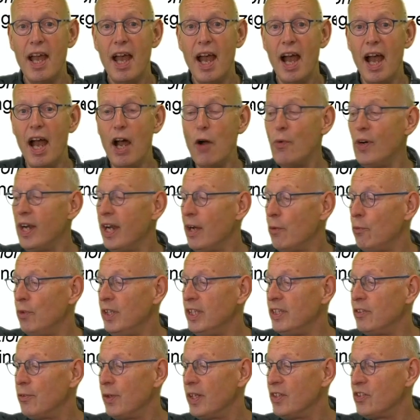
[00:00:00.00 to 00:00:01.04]
How can
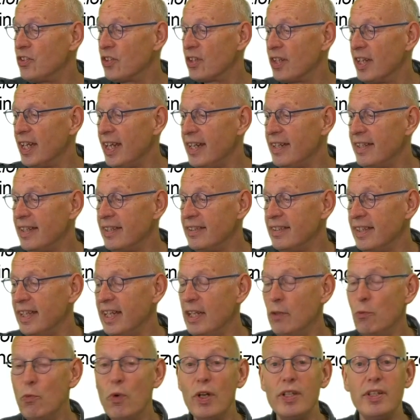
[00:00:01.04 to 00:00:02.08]
we translate it
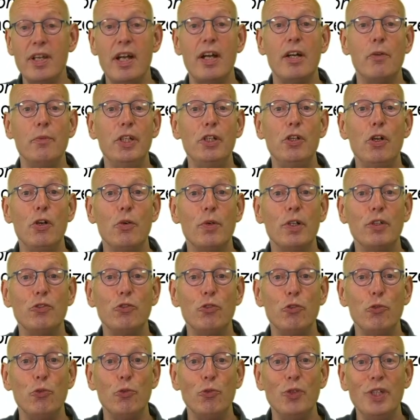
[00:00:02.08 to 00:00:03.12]
in what are we going
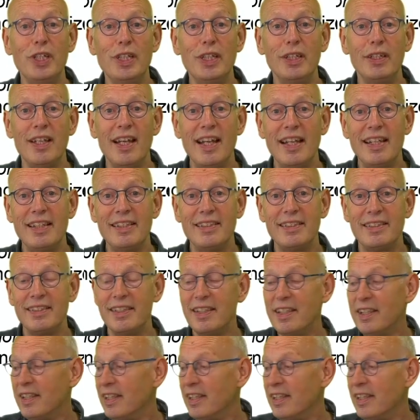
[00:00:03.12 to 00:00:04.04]
to realize?